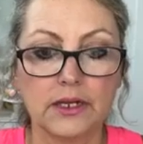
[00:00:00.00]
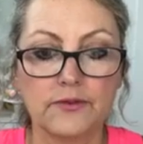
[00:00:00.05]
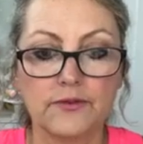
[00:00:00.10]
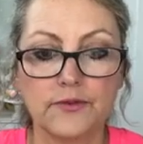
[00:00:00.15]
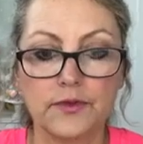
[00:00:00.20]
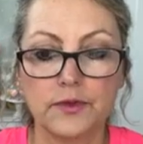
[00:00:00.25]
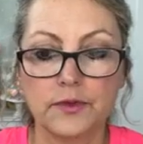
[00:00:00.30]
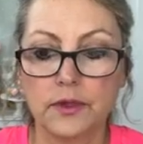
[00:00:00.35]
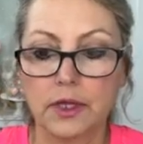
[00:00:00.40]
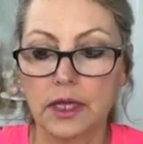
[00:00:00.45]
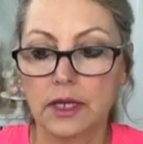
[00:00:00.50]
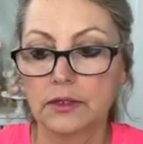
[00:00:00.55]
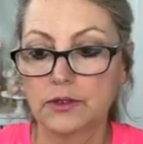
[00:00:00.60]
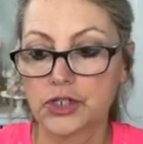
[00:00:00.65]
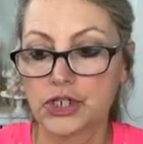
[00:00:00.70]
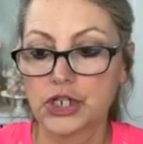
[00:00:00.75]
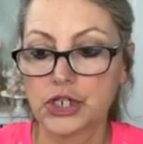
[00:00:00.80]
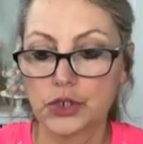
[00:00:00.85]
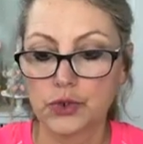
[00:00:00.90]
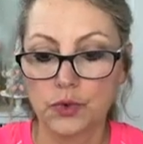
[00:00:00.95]
in a
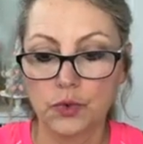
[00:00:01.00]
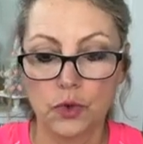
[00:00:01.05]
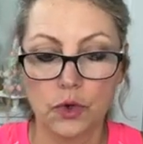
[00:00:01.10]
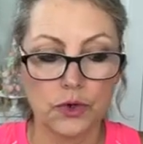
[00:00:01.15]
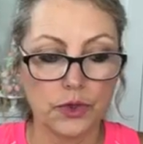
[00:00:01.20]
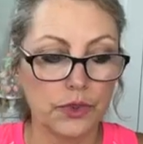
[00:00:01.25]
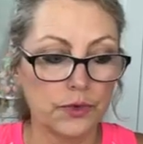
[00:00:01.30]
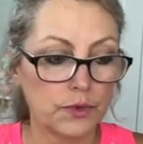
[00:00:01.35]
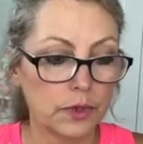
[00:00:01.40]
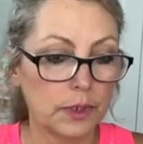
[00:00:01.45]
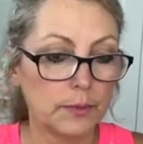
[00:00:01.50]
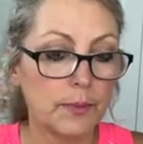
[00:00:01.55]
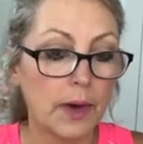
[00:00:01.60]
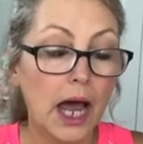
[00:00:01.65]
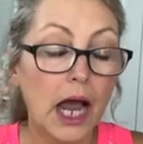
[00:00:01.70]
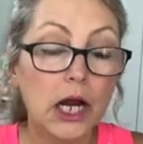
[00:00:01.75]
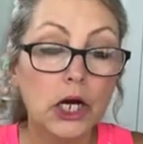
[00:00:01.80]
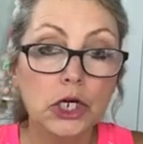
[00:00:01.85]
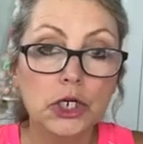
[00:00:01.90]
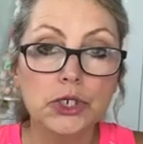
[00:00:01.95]
2 or 3
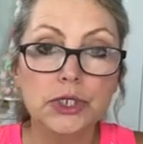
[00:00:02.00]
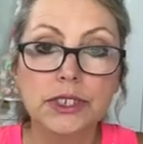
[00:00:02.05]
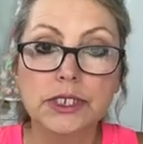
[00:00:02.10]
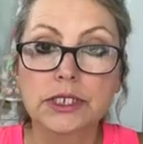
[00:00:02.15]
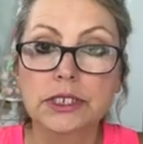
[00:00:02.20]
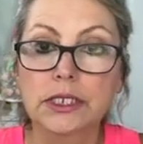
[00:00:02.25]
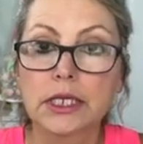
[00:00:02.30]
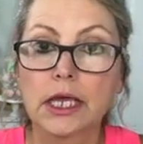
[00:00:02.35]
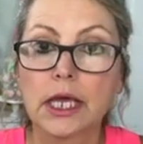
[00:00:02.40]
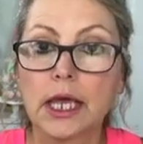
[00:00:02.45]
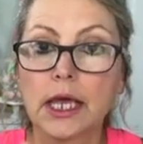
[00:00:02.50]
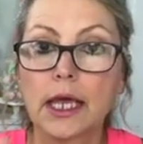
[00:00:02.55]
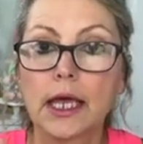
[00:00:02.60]
parts.